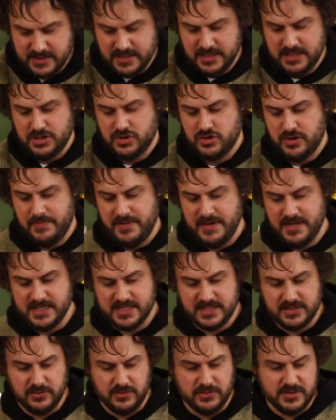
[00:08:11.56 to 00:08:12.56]
so it doesn't drip in your
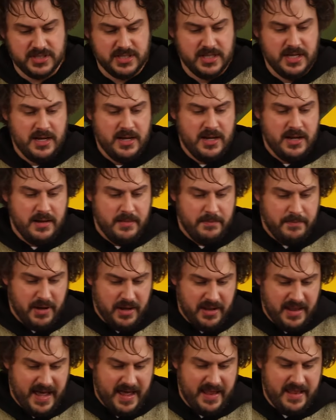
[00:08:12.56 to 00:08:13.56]
sauce.
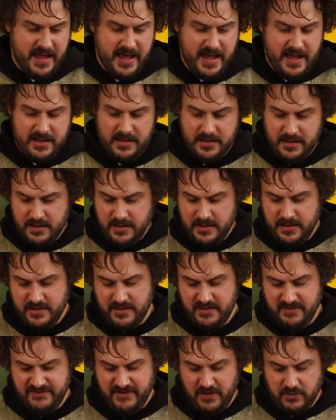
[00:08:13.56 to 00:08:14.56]
Put that there,
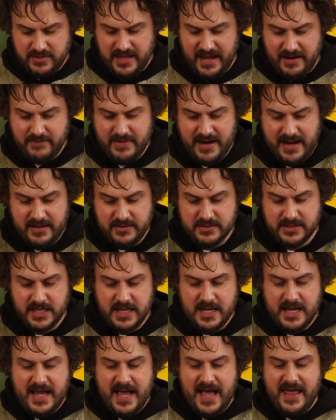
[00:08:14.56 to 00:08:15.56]
fold that round,
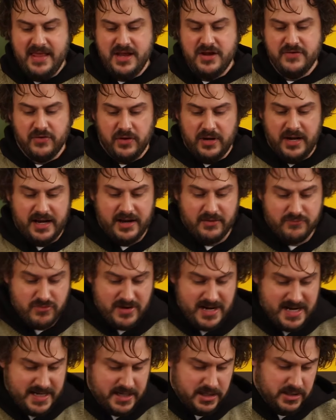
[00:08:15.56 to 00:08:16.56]
and then you've got like a
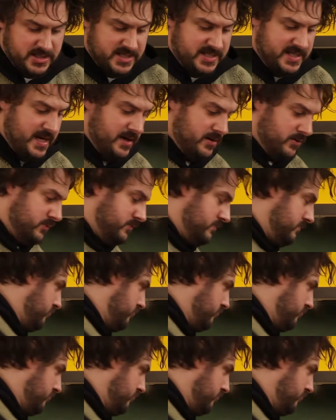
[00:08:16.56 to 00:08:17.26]
really good seal.